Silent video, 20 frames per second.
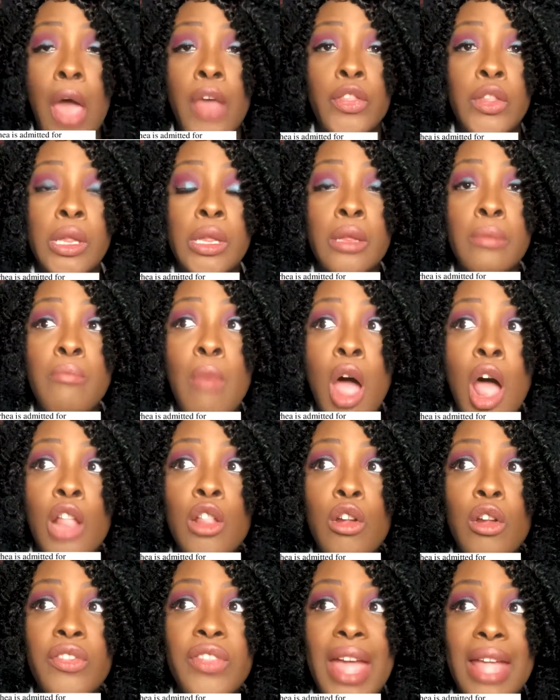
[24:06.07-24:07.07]
The
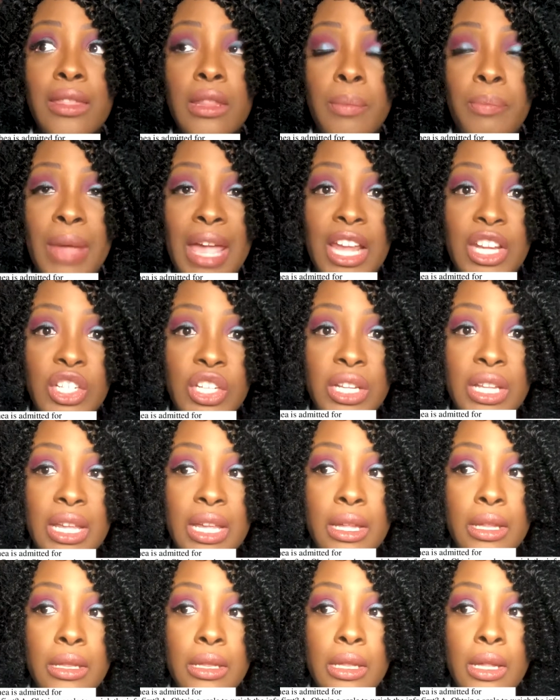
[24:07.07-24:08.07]
smaller that the patient
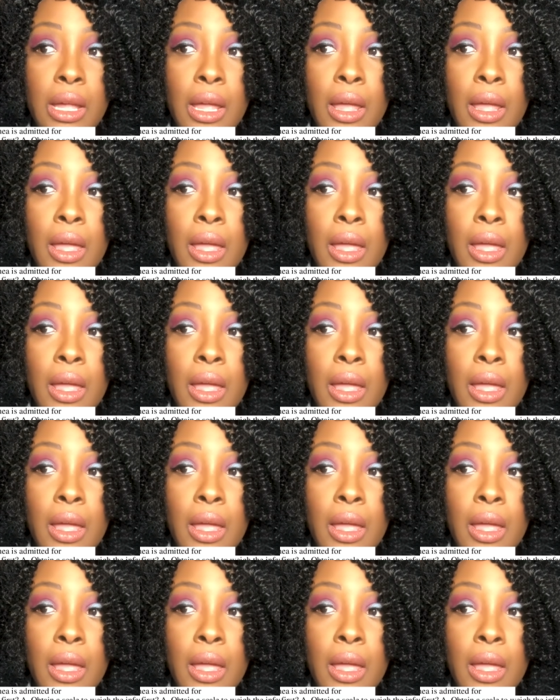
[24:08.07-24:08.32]
is,